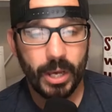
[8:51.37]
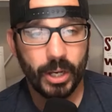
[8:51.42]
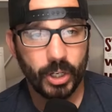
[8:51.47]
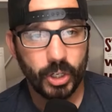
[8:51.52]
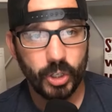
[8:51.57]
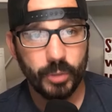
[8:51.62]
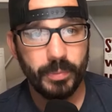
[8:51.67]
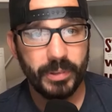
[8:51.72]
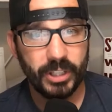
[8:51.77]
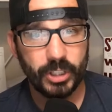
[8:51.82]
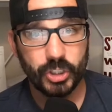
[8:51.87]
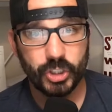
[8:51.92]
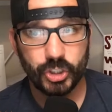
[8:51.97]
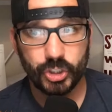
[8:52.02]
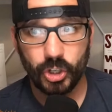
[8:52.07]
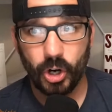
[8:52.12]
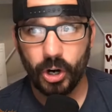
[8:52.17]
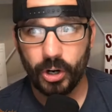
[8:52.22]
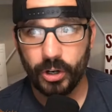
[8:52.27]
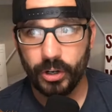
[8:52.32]
could be the
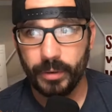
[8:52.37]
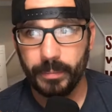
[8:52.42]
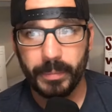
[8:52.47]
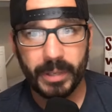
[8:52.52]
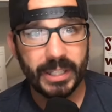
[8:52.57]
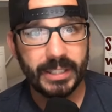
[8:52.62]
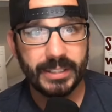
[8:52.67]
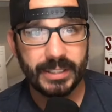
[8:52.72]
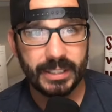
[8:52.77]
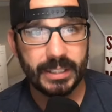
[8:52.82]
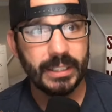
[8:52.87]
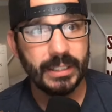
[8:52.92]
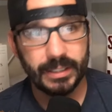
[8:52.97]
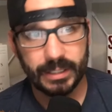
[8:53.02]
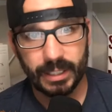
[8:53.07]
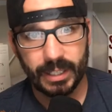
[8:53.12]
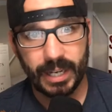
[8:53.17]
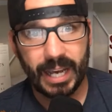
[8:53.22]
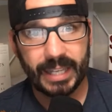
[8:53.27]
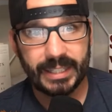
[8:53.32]
starter midseason.
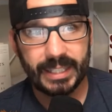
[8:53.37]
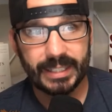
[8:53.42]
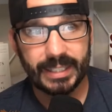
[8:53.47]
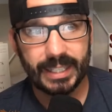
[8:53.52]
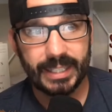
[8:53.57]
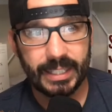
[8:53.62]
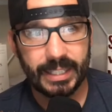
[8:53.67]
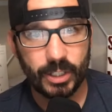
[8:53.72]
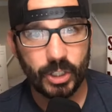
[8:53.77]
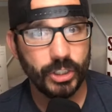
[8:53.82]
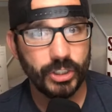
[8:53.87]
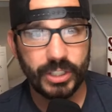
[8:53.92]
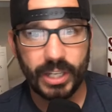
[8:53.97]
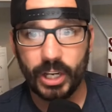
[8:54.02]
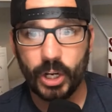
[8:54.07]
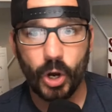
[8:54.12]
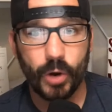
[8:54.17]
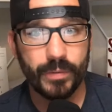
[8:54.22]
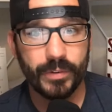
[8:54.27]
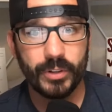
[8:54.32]
I think that he could take
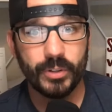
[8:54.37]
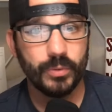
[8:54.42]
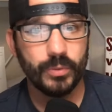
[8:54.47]
over